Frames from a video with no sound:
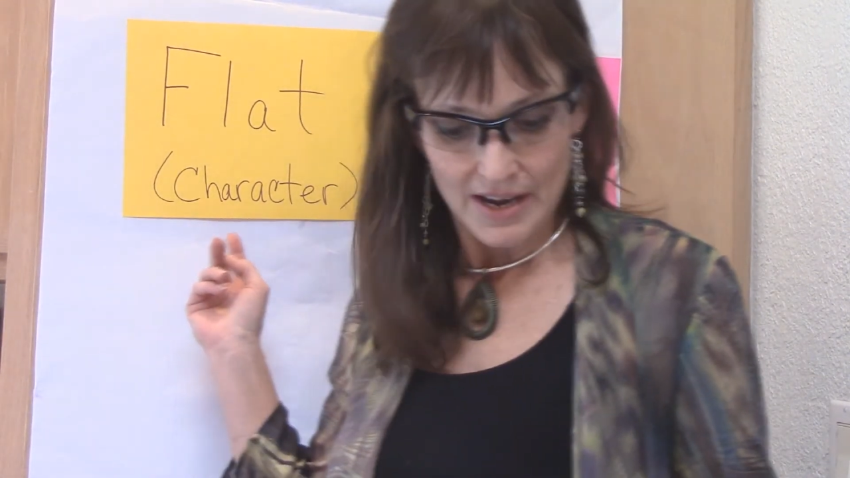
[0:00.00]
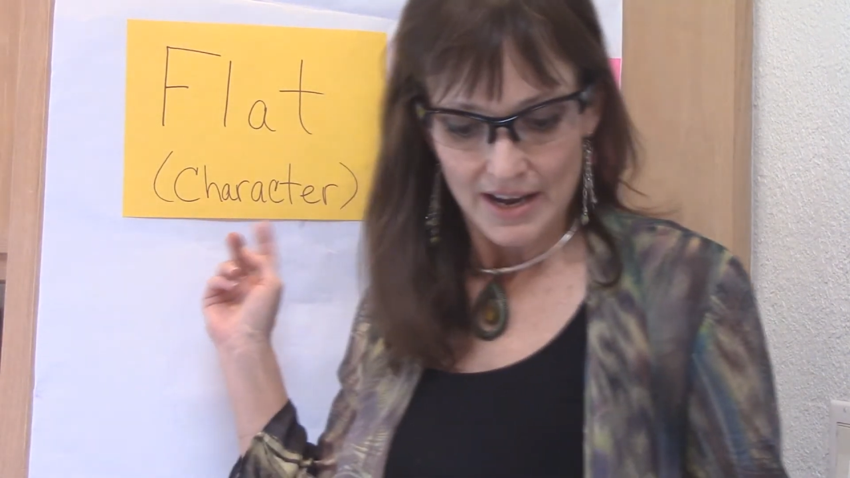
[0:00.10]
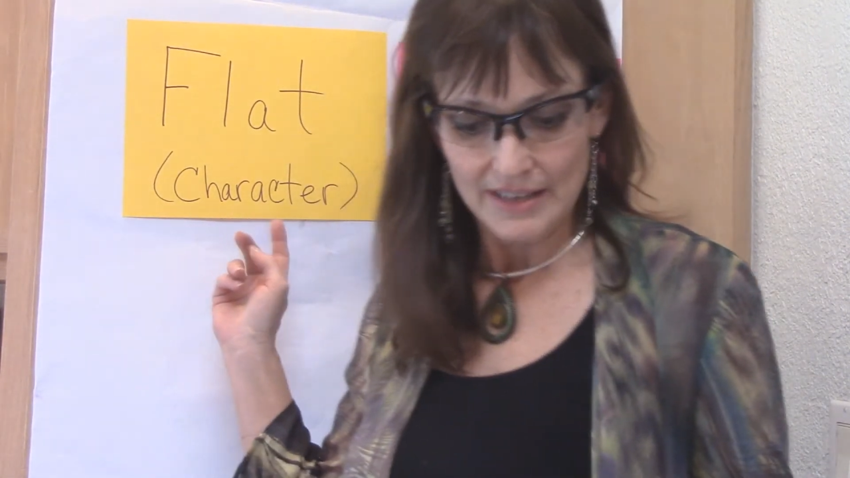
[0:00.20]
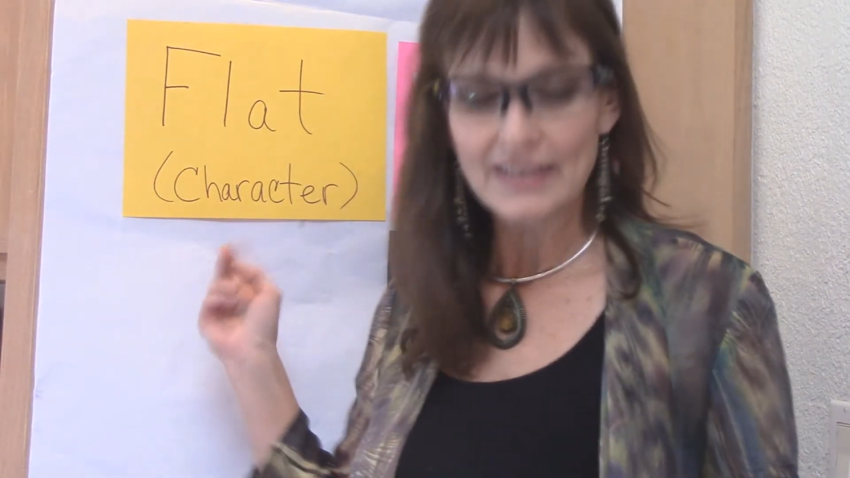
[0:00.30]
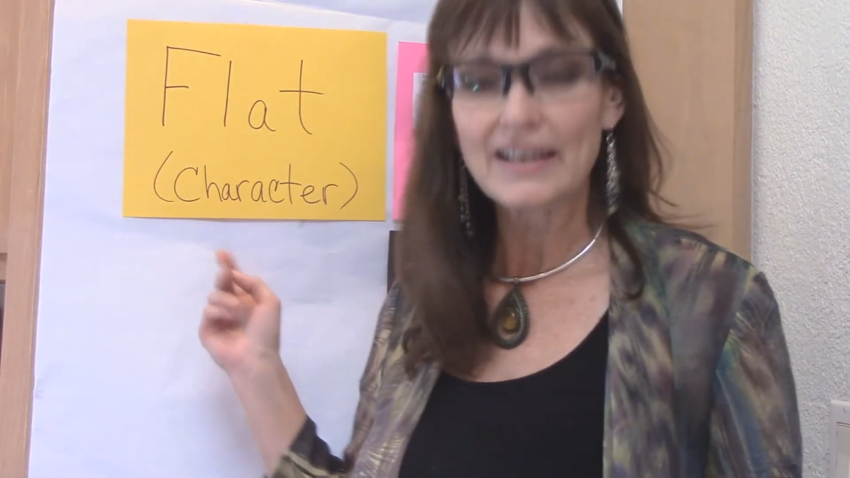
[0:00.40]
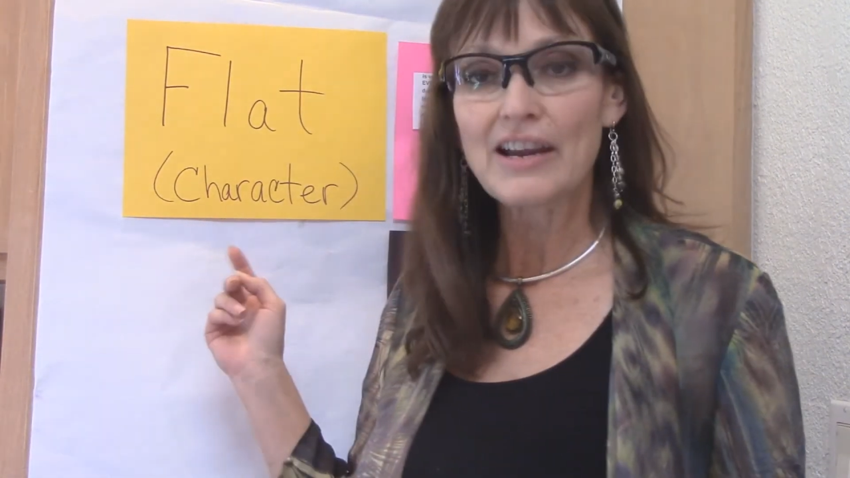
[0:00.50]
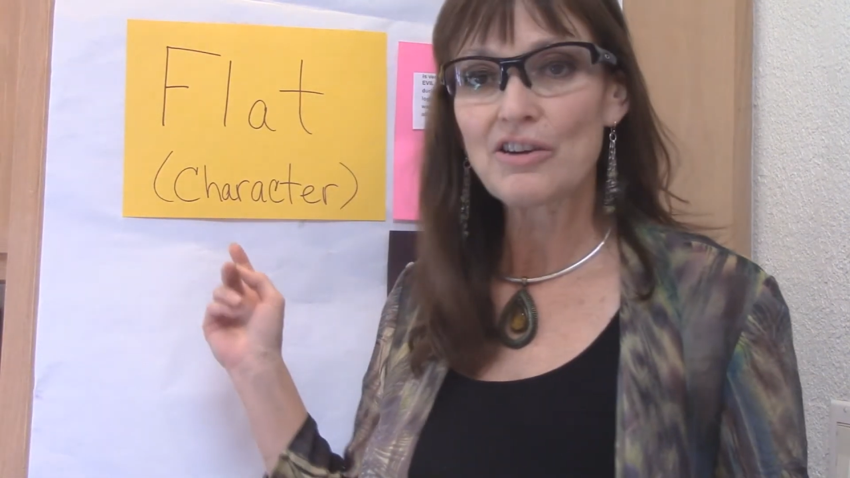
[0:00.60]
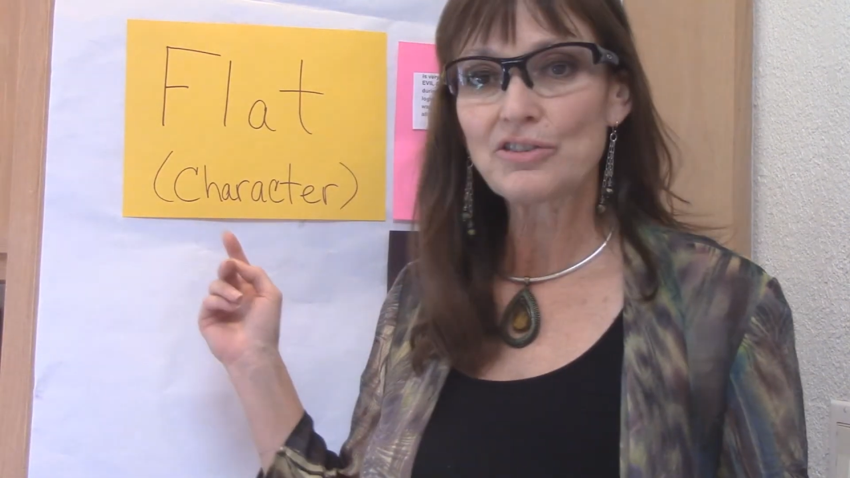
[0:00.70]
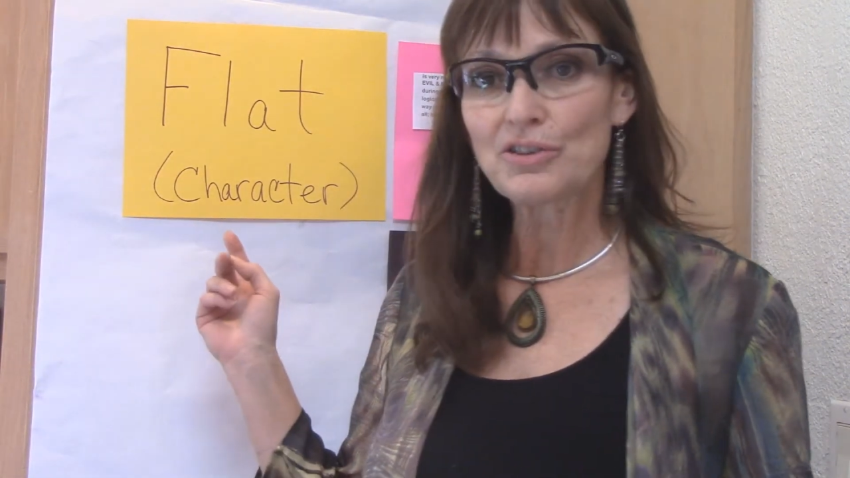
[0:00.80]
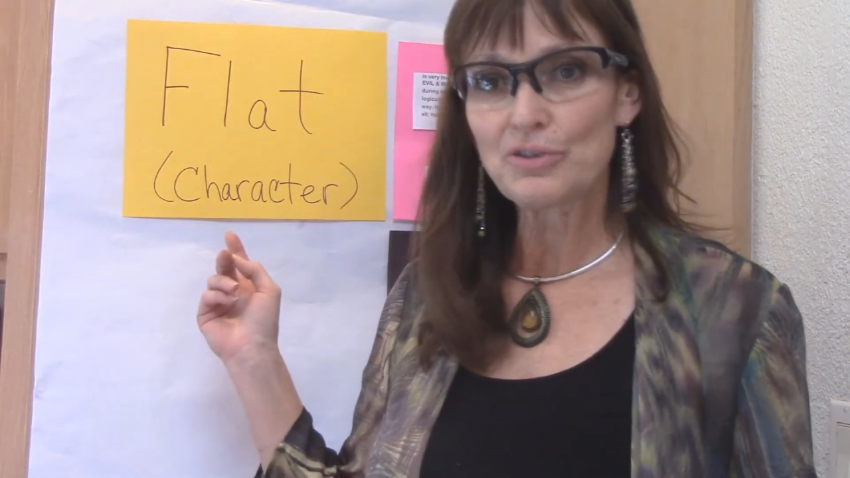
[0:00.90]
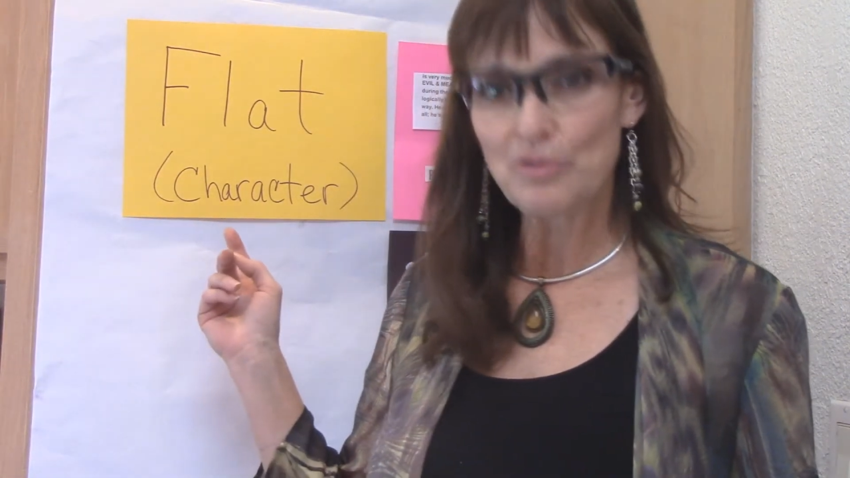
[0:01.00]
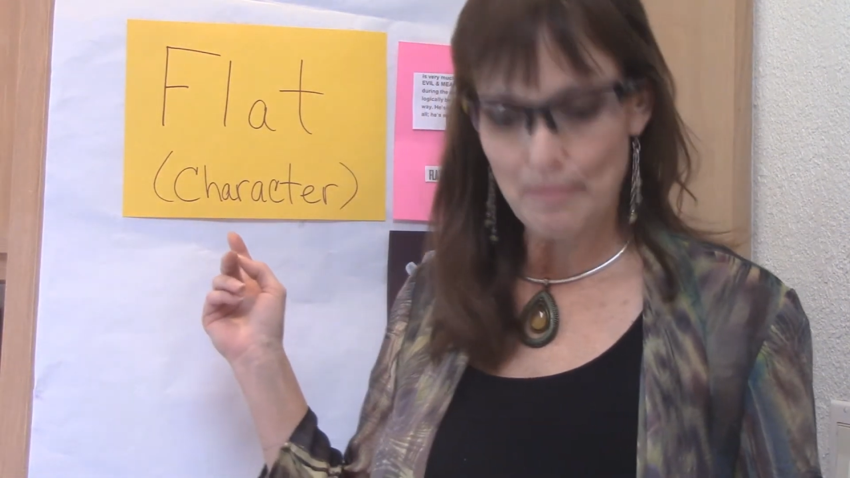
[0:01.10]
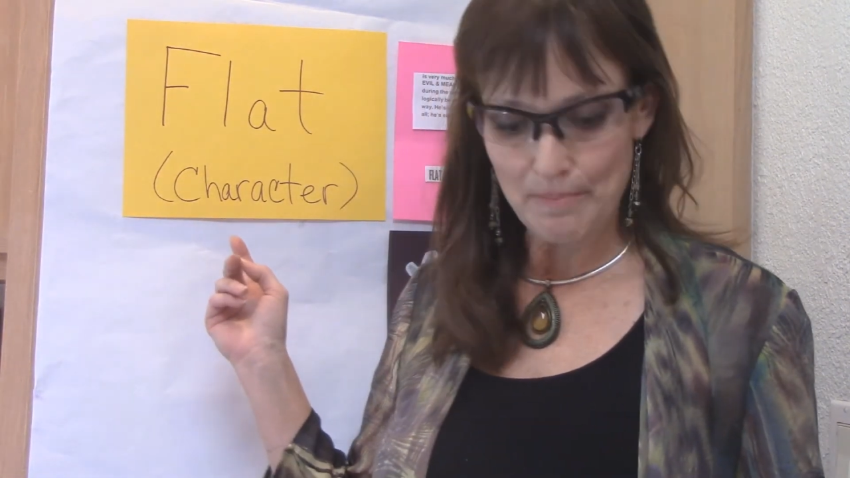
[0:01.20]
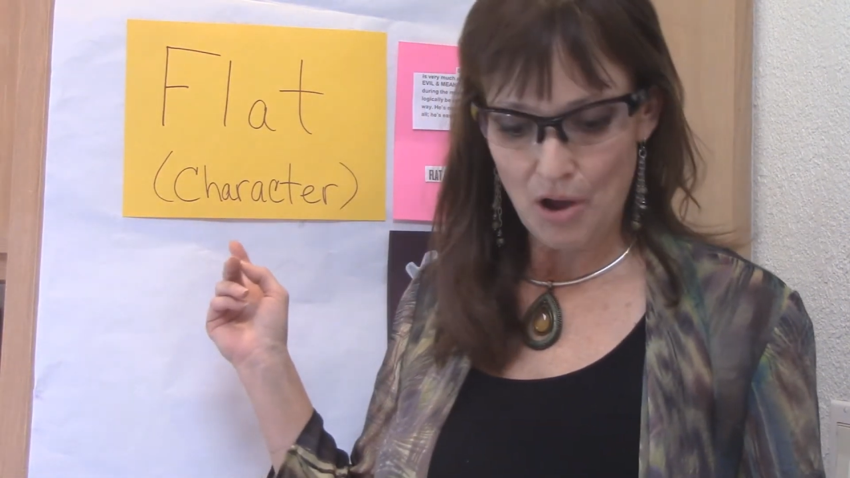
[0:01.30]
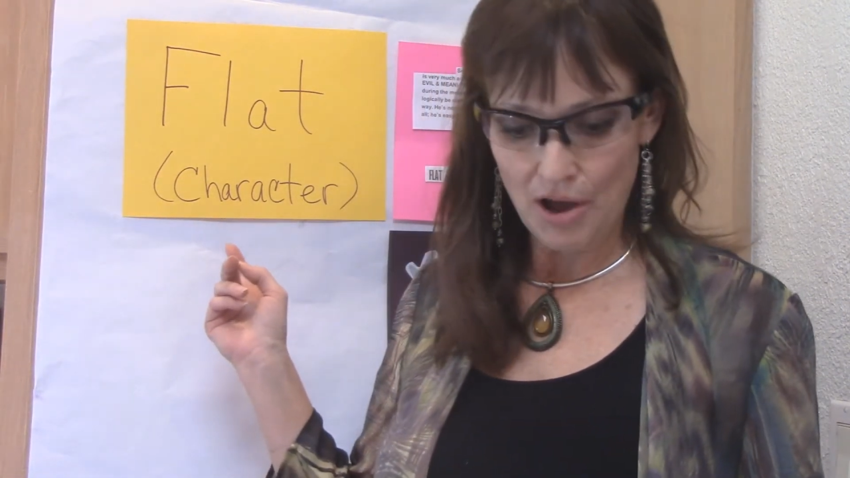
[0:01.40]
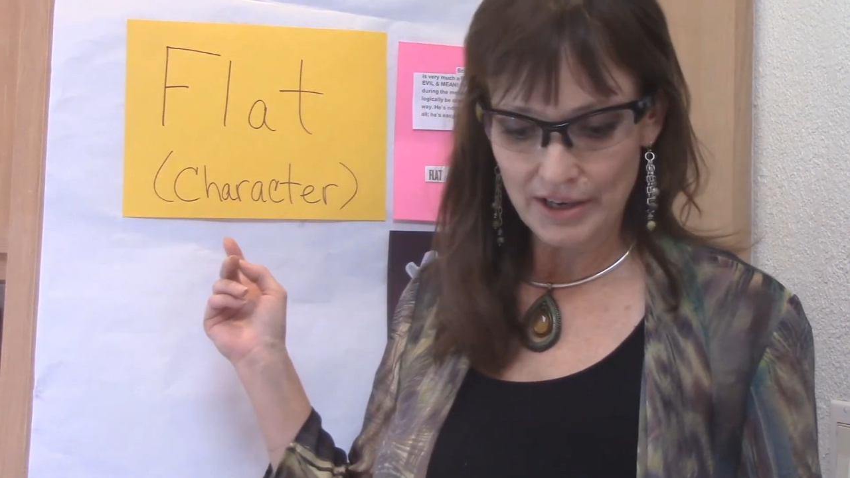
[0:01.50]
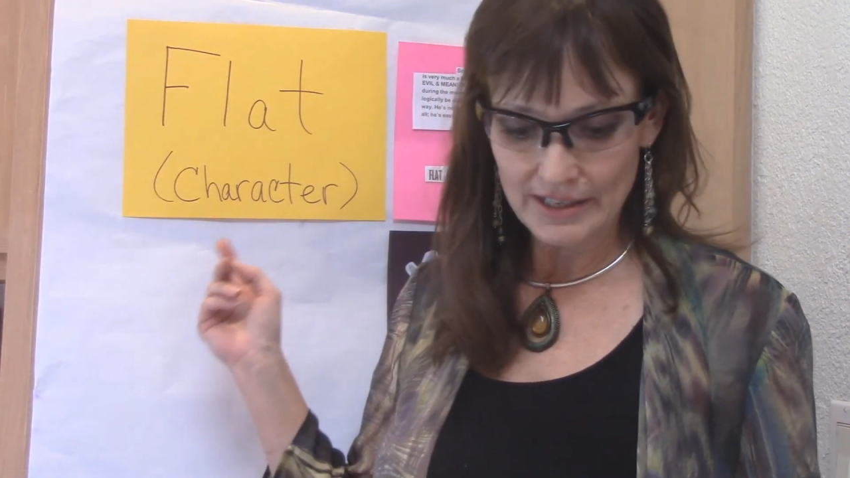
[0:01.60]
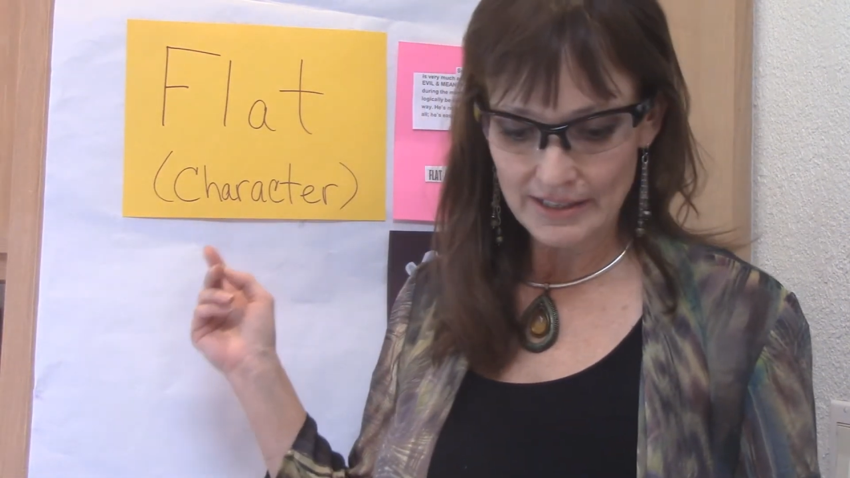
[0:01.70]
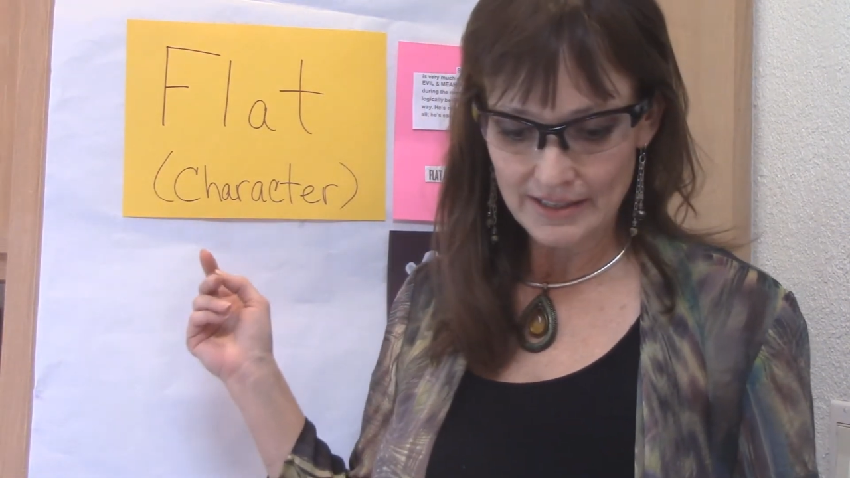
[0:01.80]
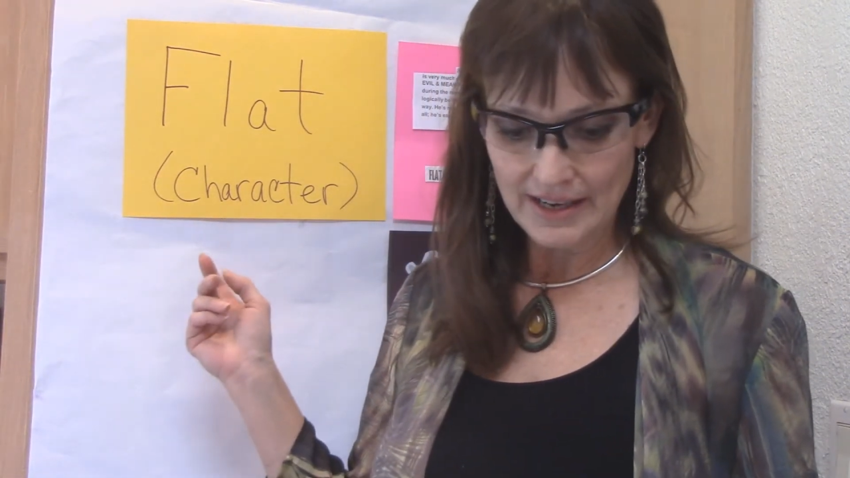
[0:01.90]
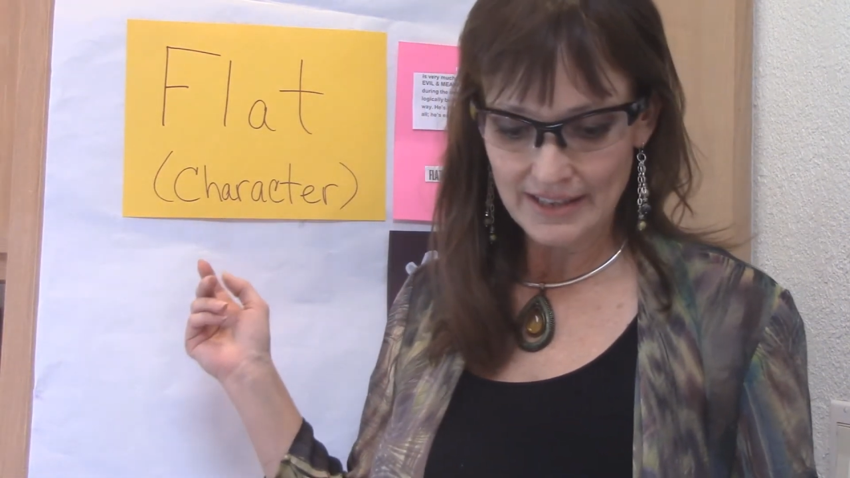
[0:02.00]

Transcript: It's a character who embodies